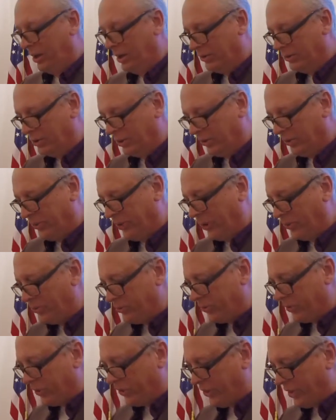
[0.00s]
so
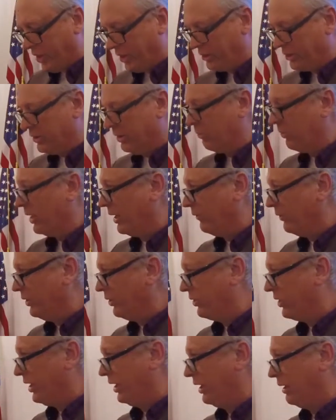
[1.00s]
those are things that whenever
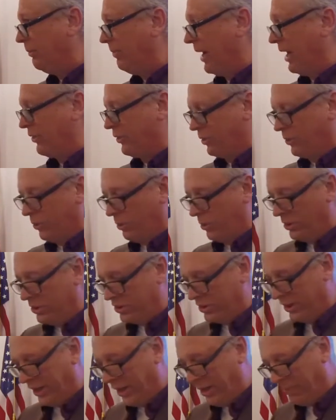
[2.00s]
you think about the
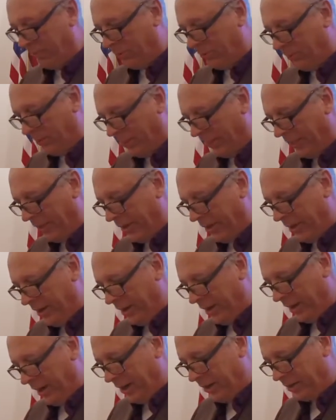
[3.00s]
Lord's table,
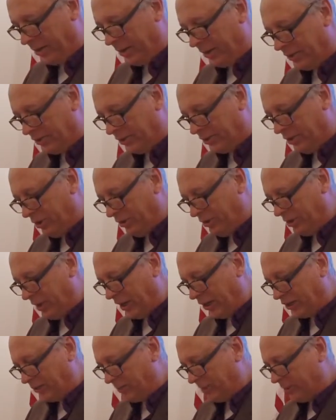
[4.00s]
and he says the New
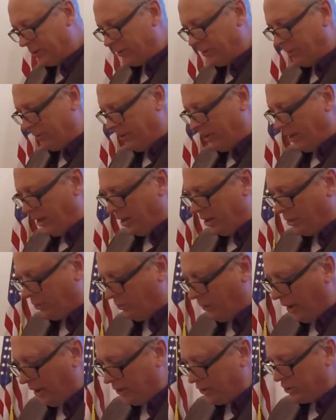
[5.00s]
Testament
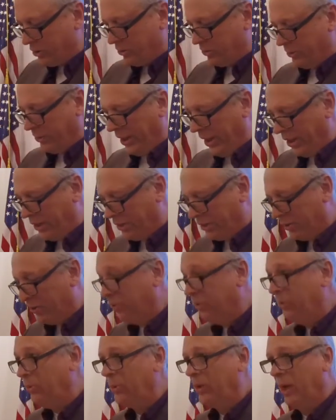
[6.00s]
Christ created a
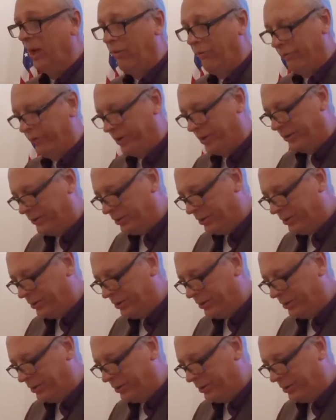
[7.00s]
new covenant